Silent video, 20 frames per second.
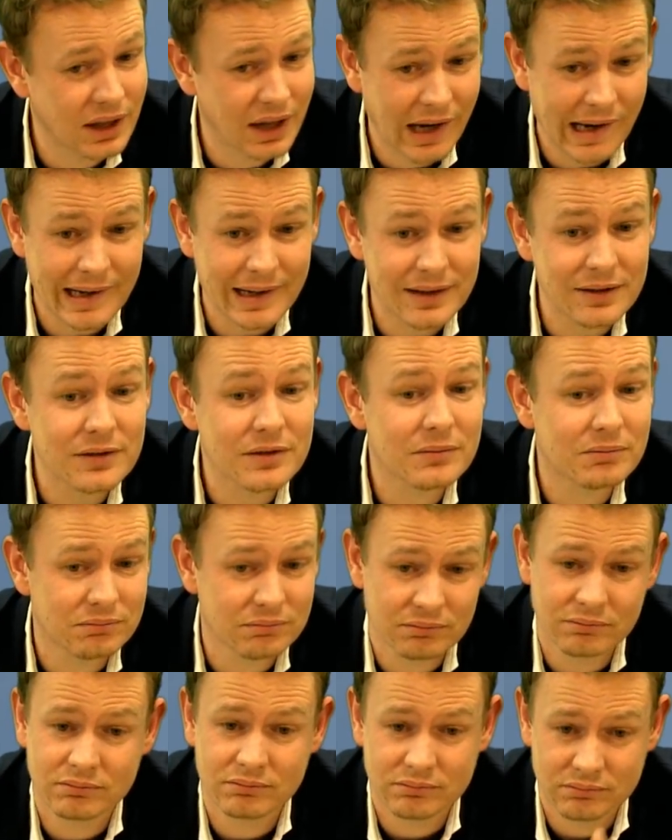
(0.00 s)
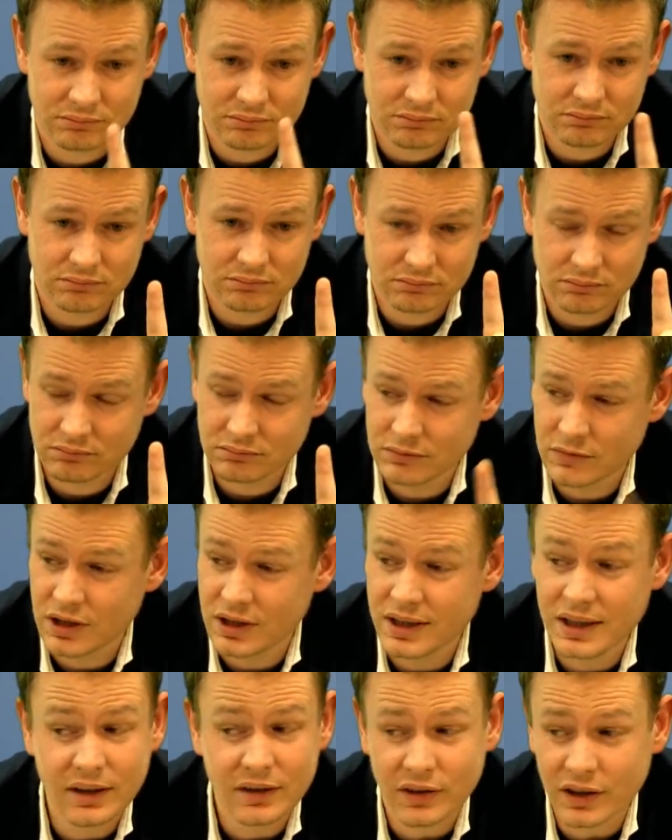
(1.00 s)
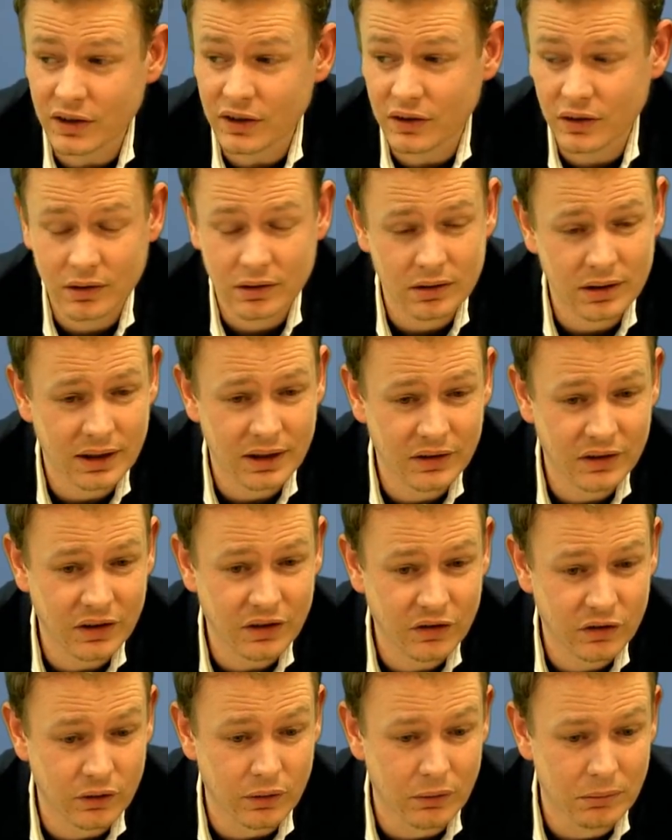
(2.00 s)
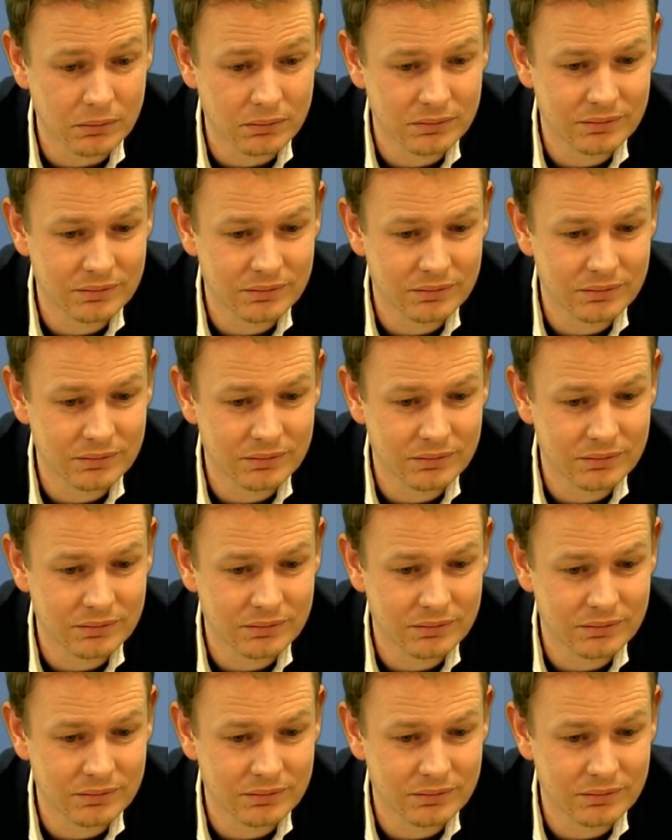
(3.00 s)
And e6 exists soon.